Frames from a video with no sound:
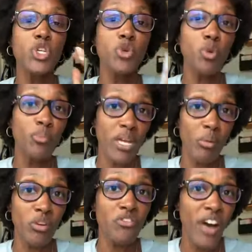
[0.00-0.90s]
You will be
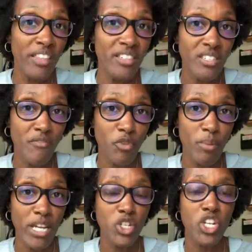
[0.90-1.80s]
able to find this
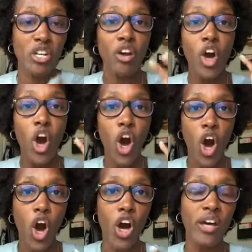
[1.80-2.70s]
information
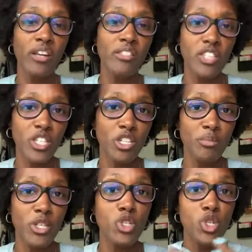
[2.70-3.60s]
on the
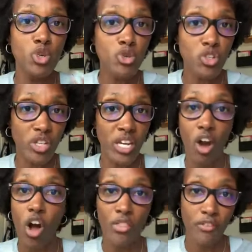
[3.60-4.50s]
syllabus,
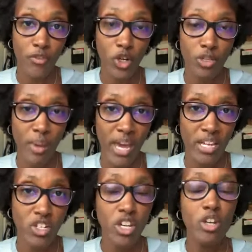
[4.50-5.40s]
usually on the first
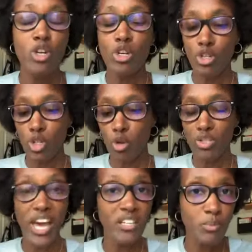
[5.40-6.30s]
page.
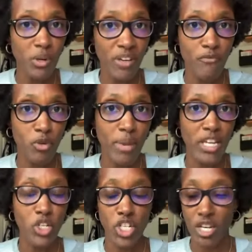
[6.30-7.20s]
So textbook
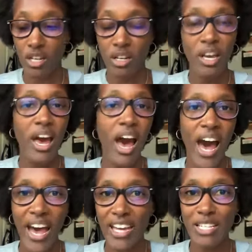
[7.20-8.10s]
information,
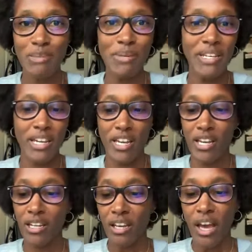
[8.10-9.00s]

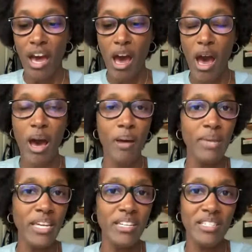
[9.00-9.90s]
ISBN,
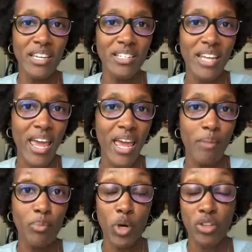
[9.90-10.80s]
is it
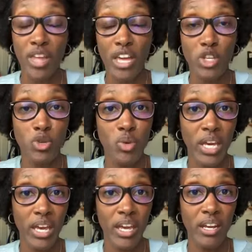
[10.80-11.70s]
a book that you
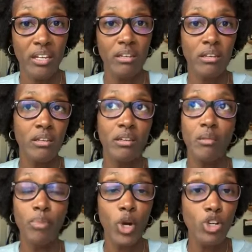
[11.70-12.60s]
can
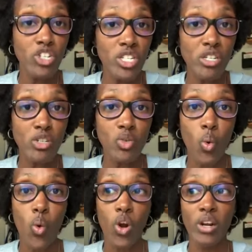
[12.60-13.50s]
purchase
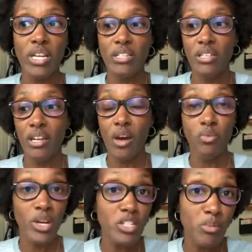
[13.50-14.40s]
or is it a
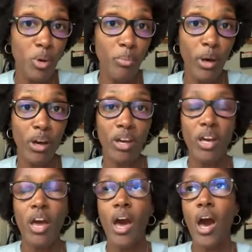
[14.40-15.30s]
rentable book?